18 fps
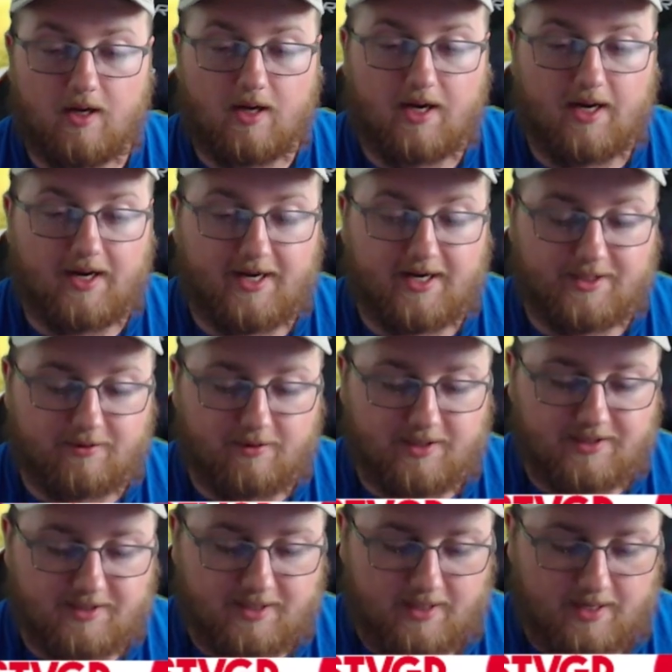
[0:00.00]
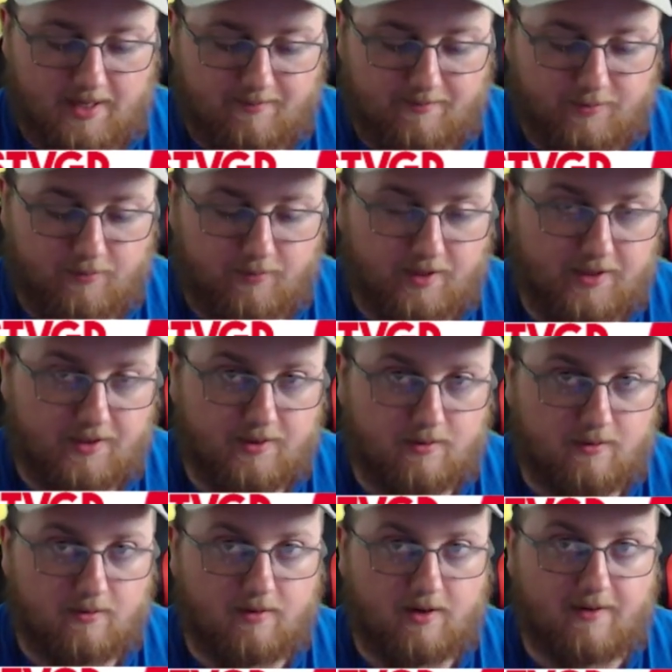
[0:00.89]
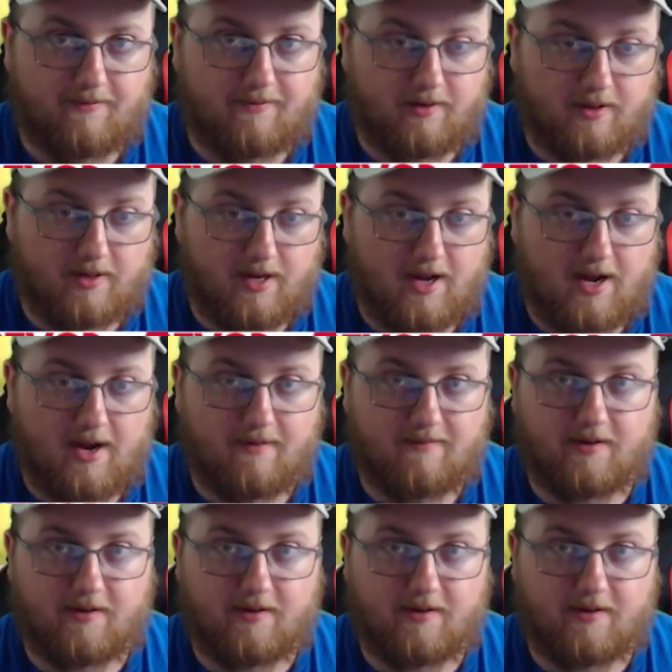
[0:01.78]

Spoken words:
And that's why I said I'm 22. I feel like I have